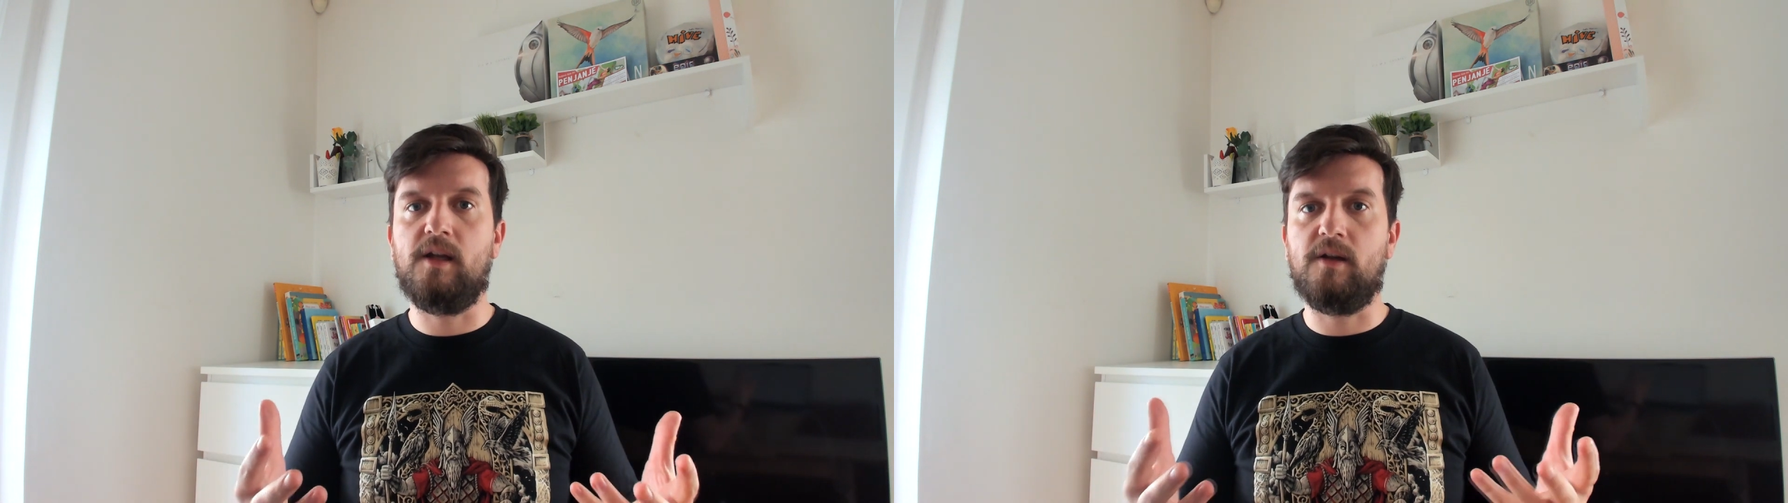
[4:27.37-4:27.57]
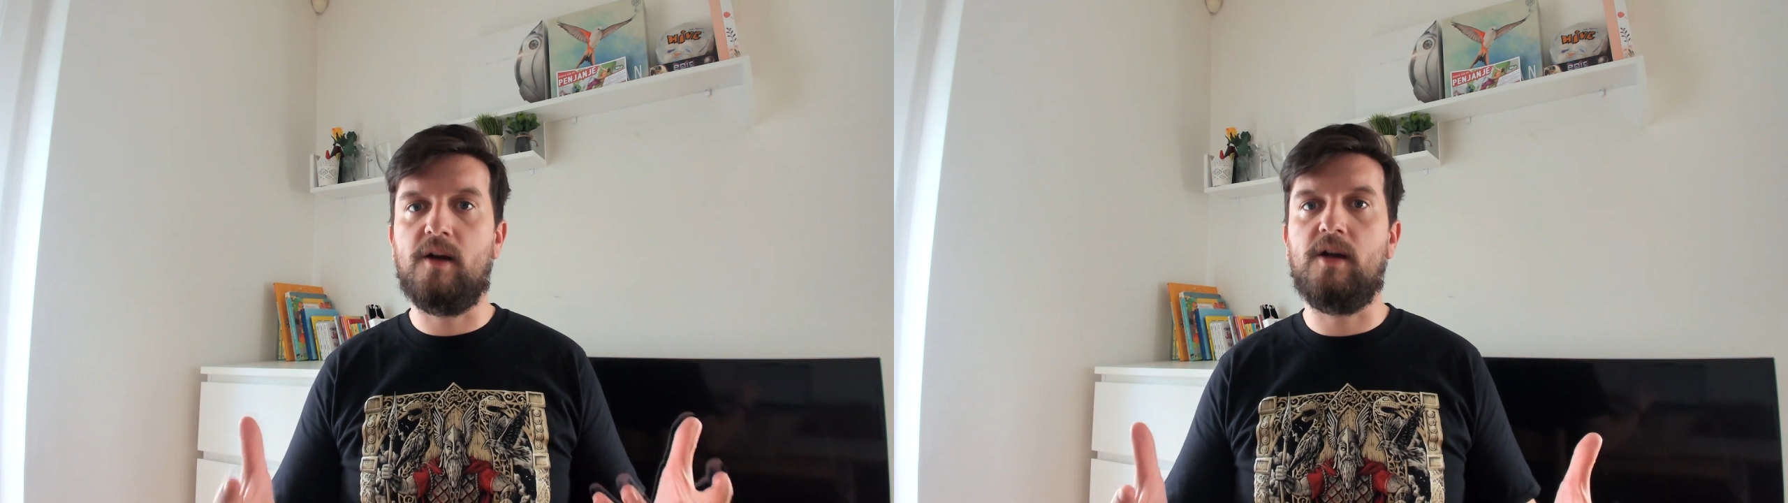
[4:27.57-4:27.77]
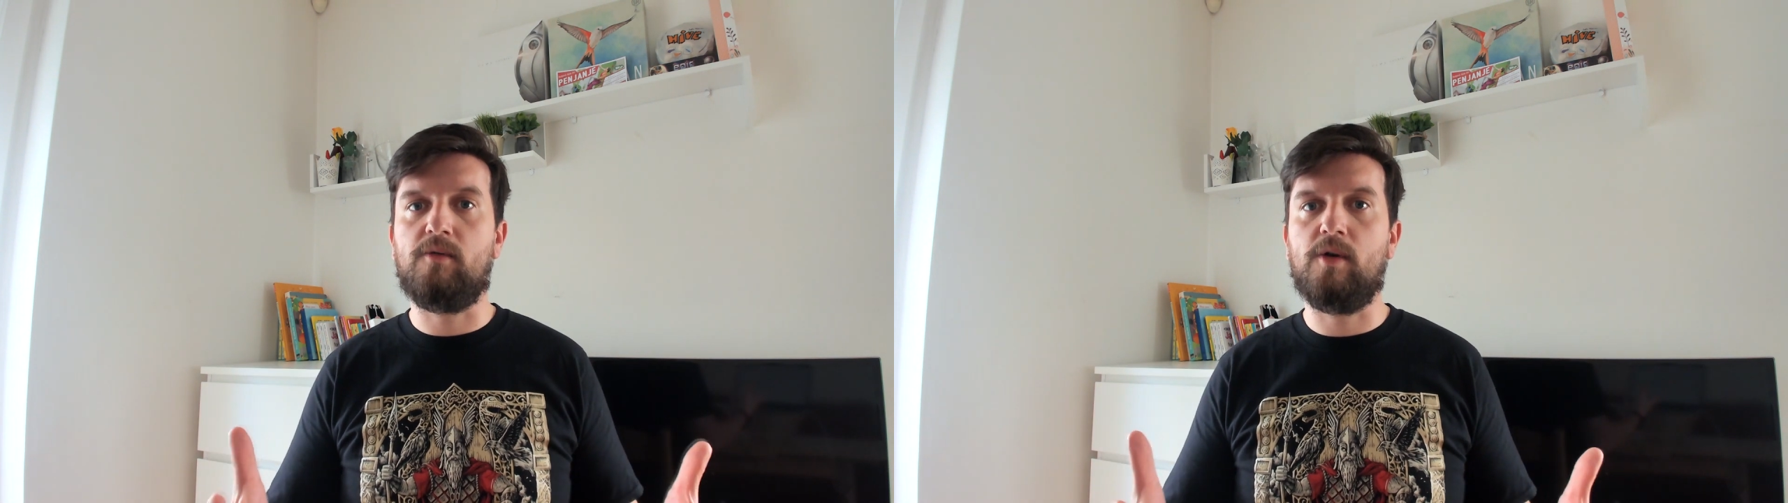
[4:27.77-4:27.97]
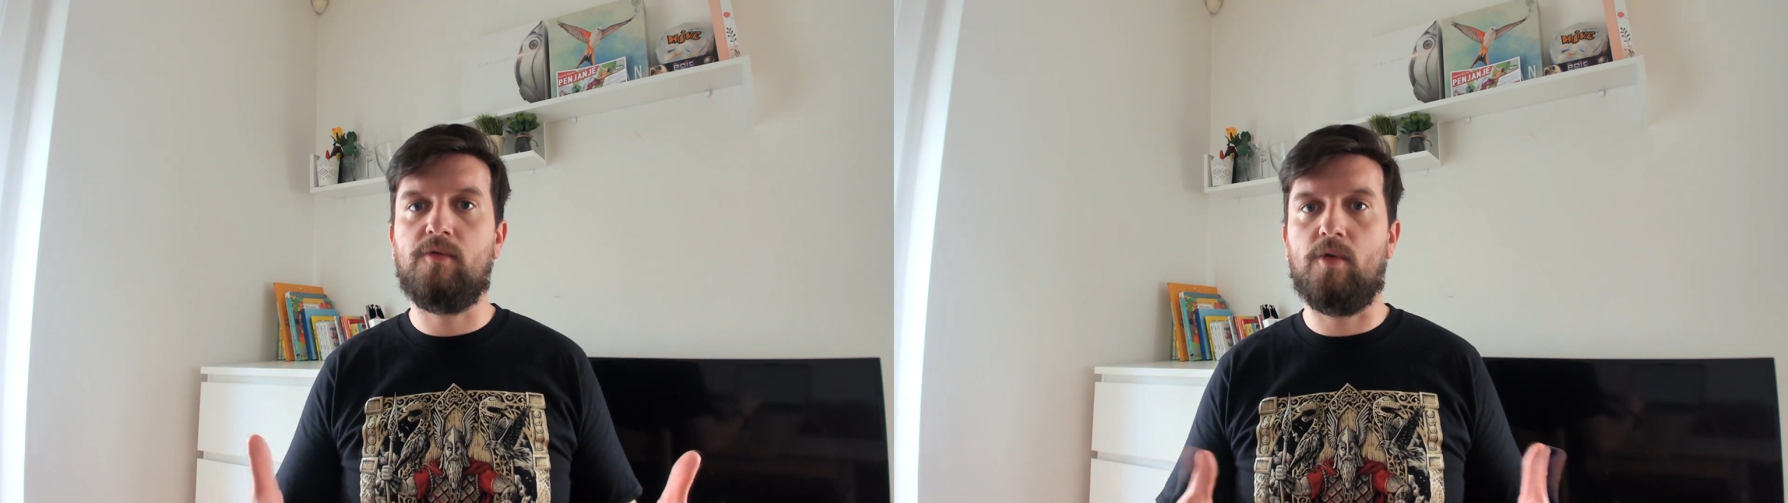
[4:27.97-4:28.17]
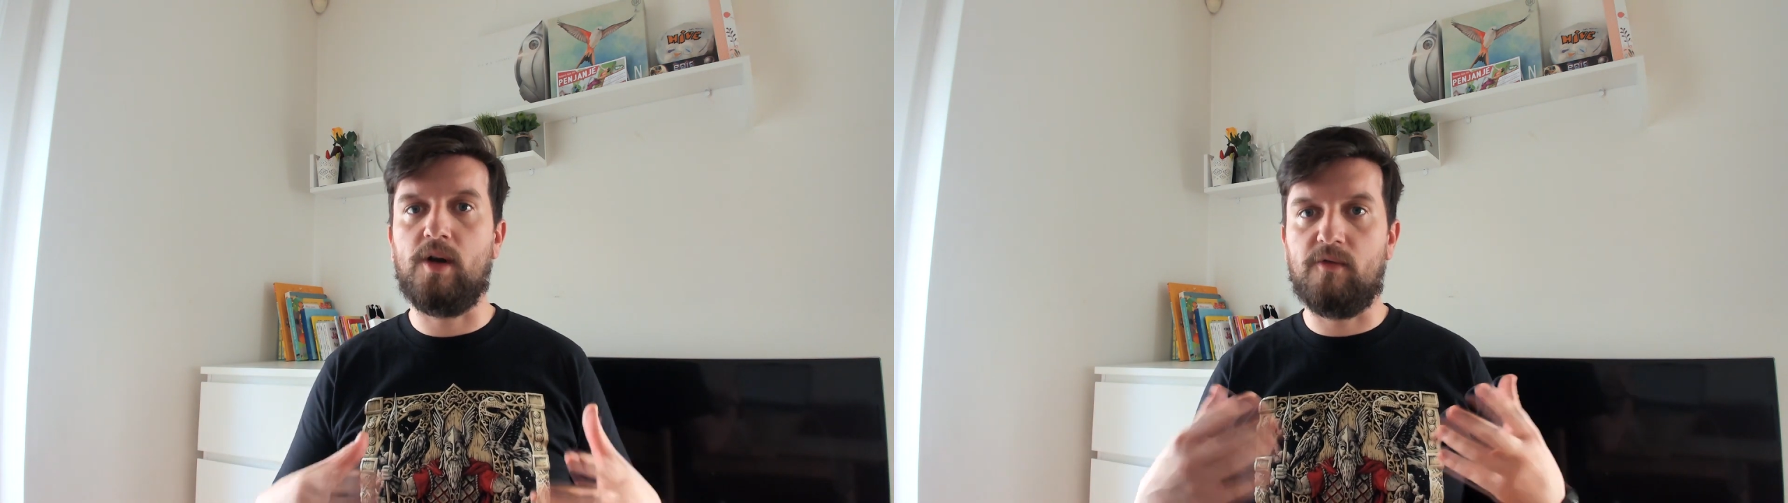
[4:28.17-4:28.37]
entire
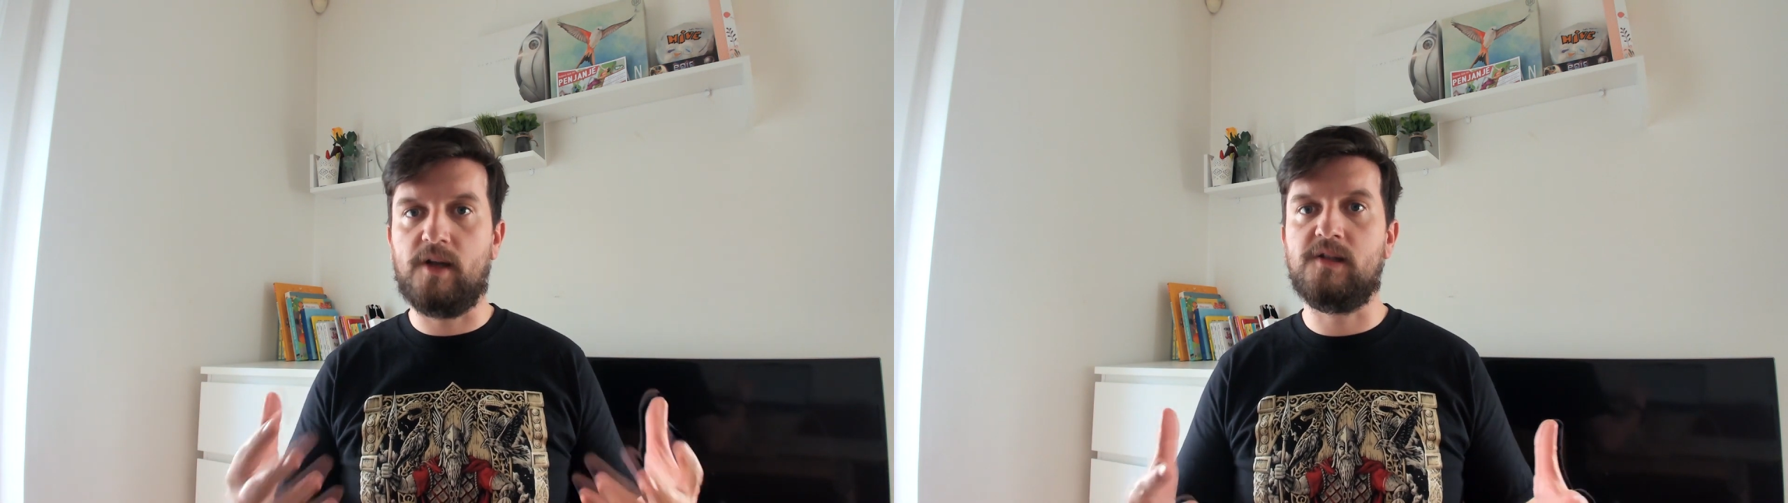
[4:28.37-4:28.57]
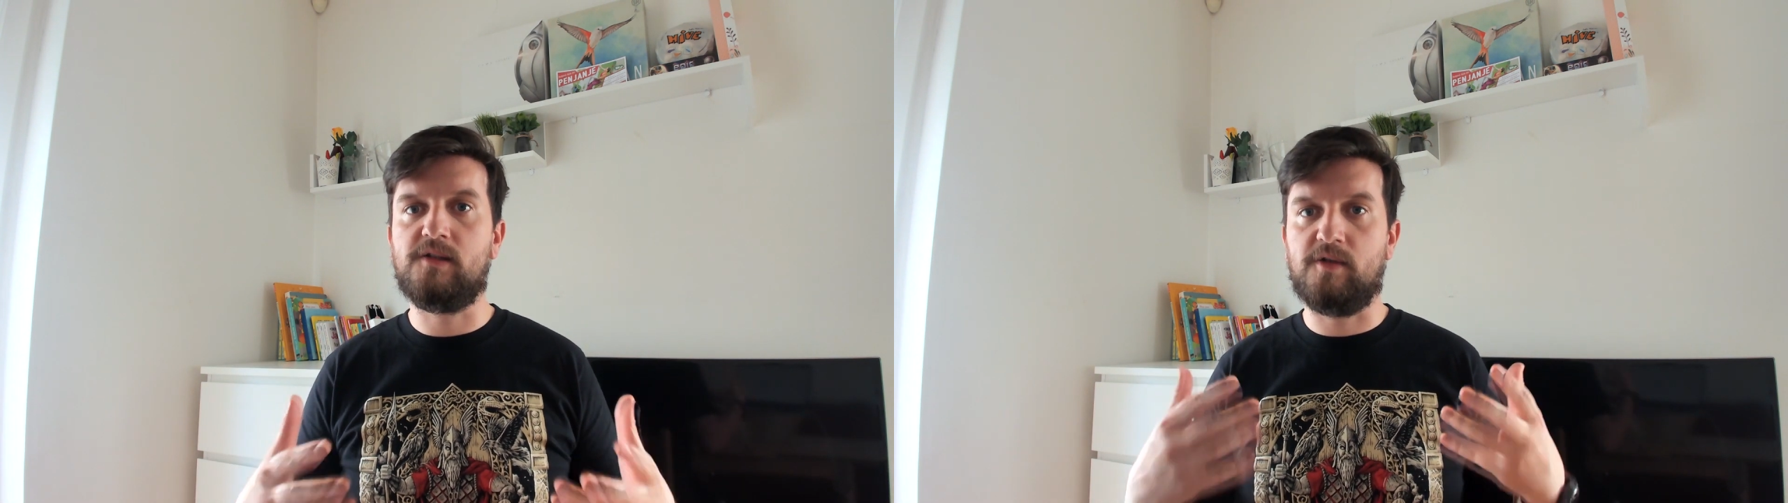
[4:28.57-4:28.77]
network for events,